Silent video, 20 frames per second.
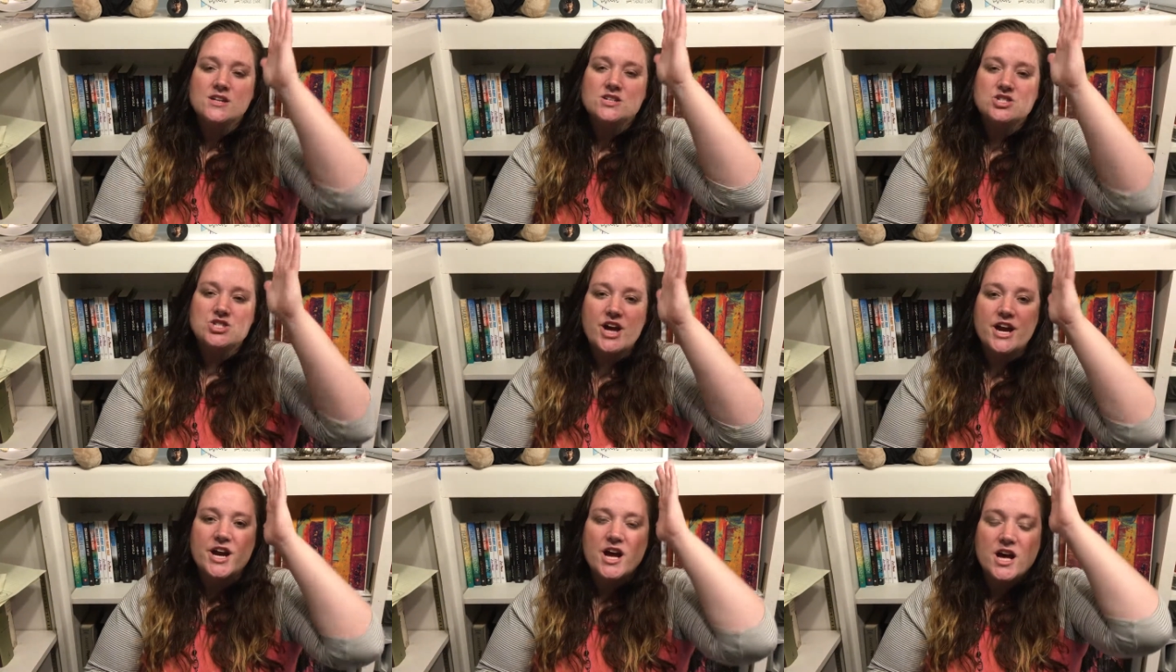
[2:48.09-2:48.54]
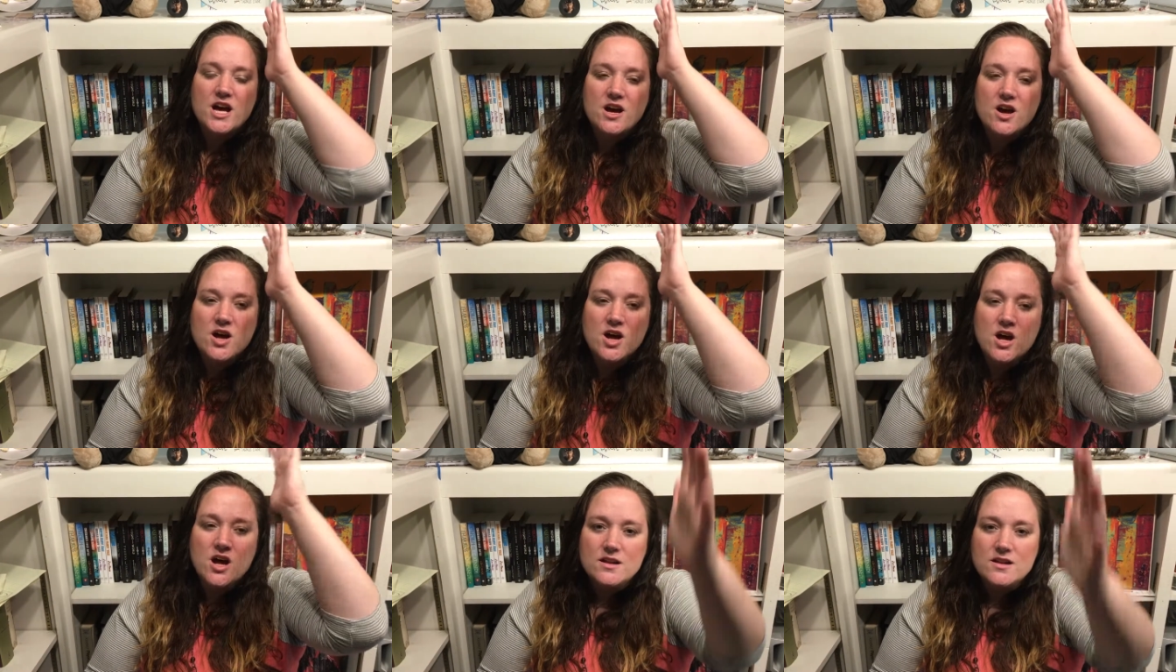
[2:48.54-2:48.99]
Jaya
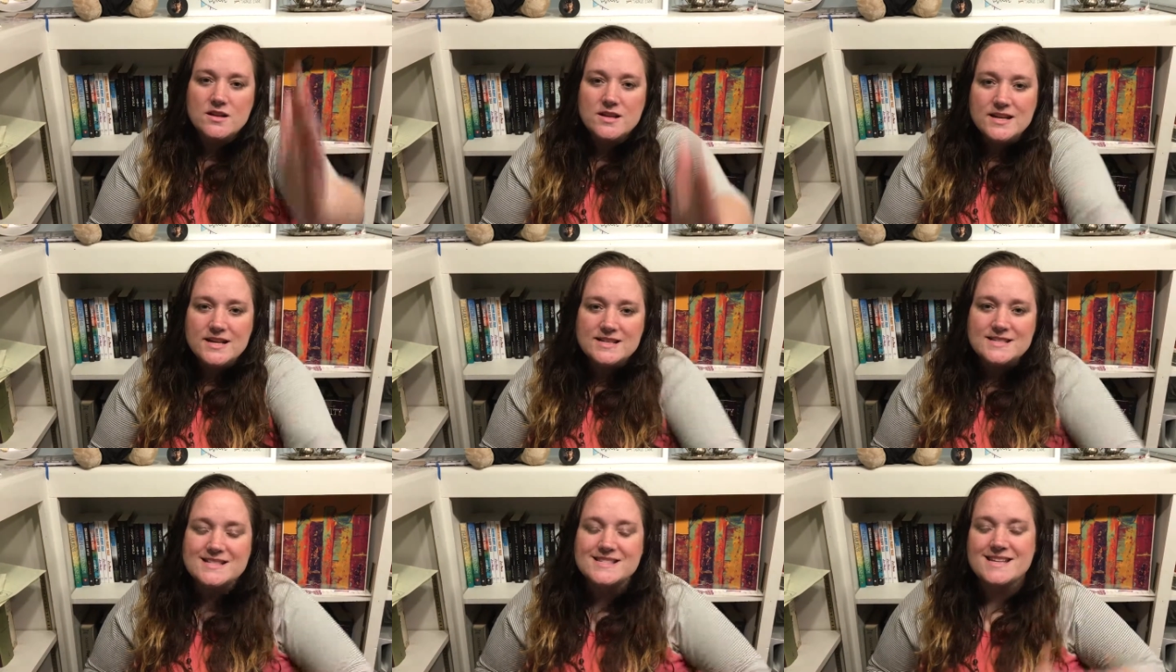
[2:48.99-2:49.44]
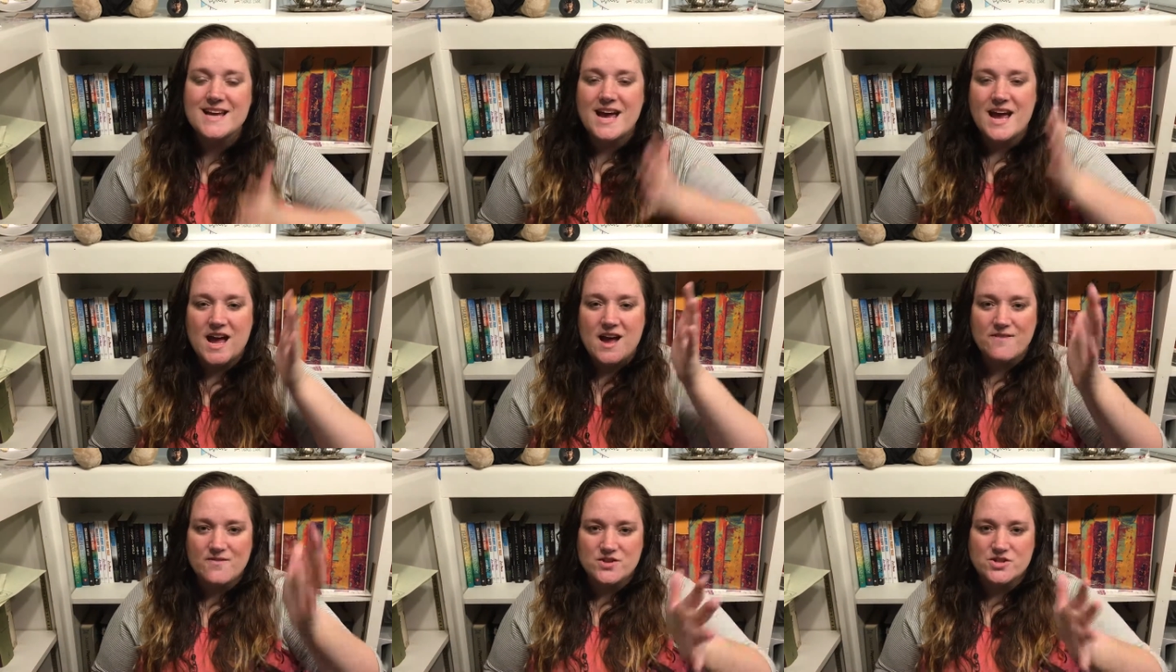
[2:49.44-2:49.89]
needs to
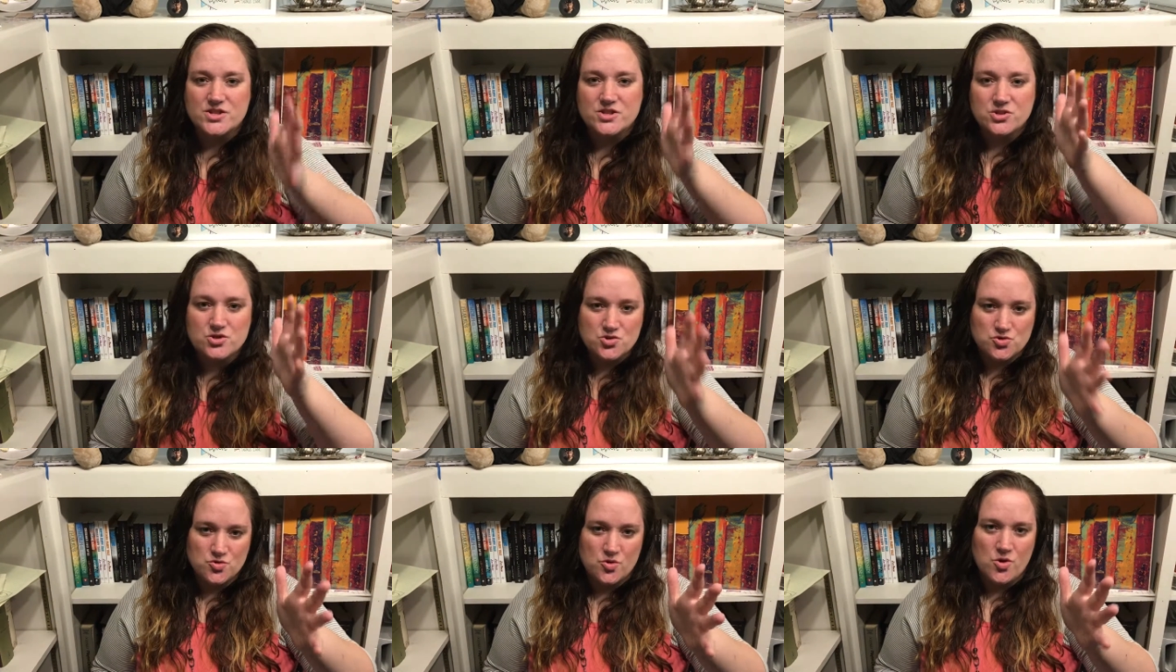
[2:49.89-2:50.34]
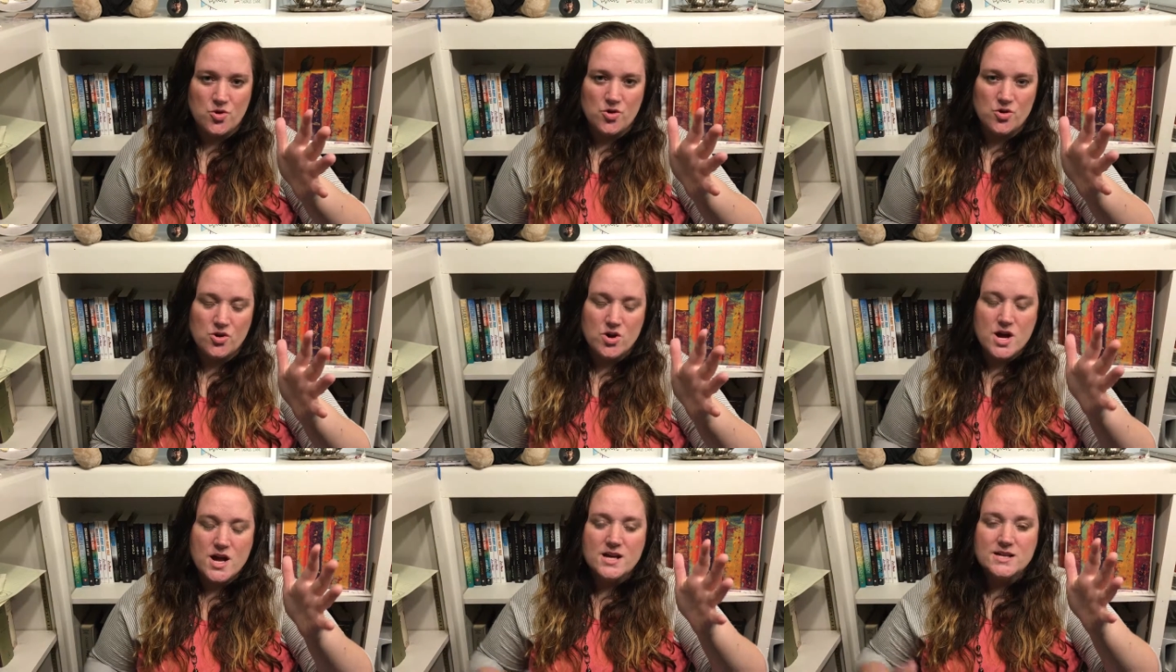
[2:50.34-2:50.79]
have this
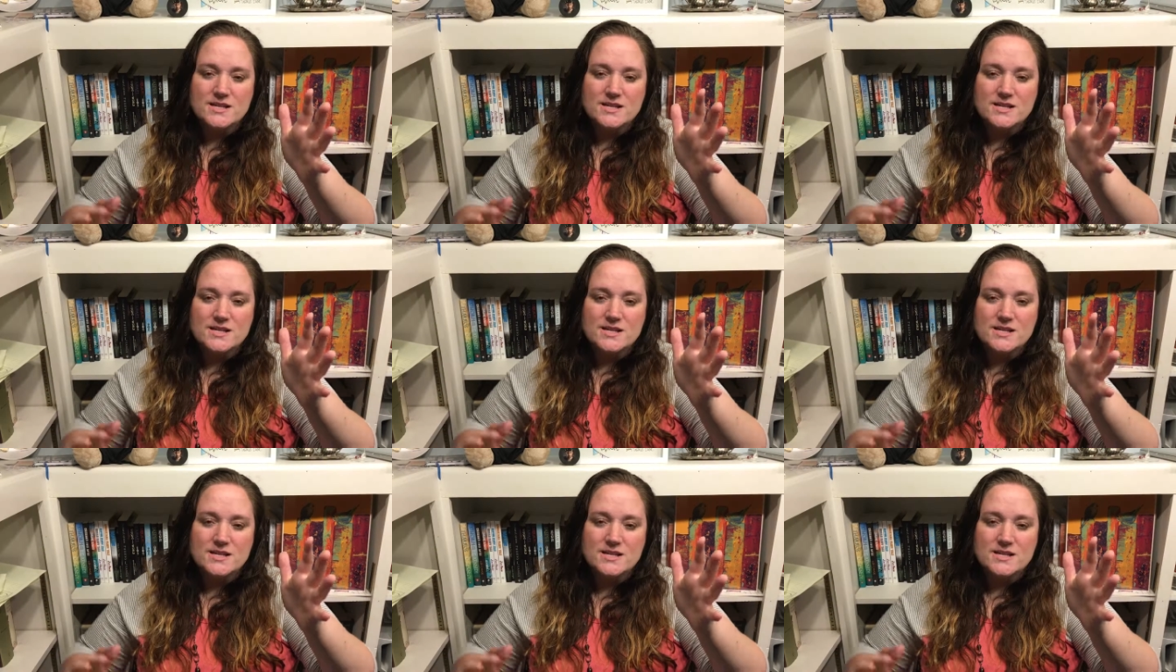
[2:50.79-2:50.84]
control.